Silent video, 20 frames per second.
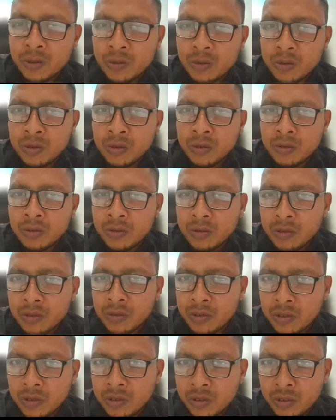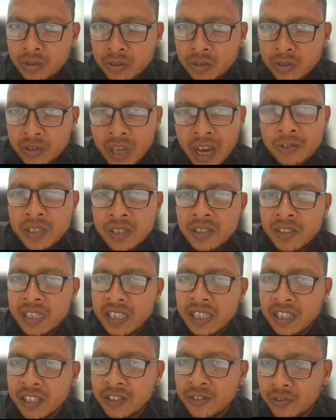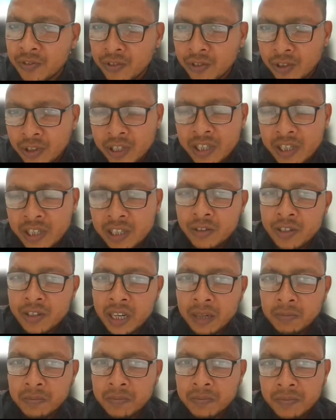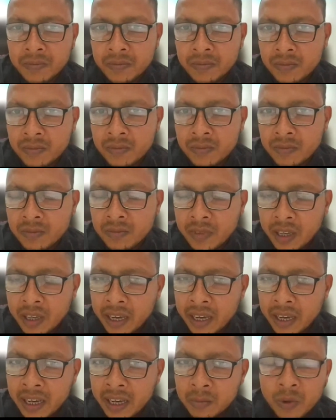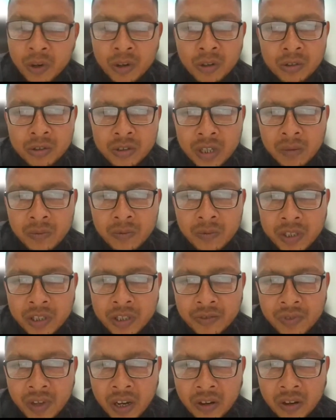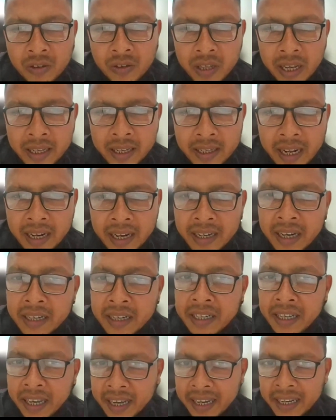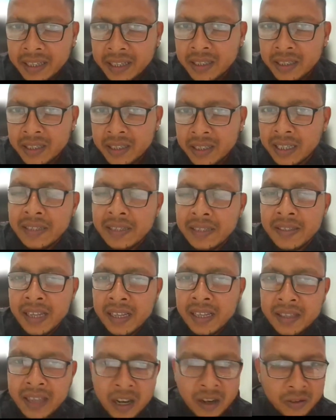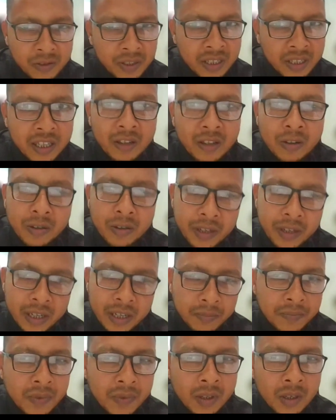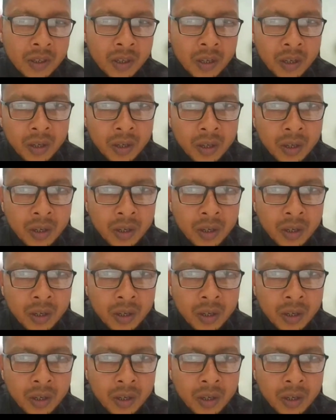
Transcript: Treatment two, one thousand sixty-four kilogram, and monocrop was found like nine ninety-eight, less than one thousand kilogram.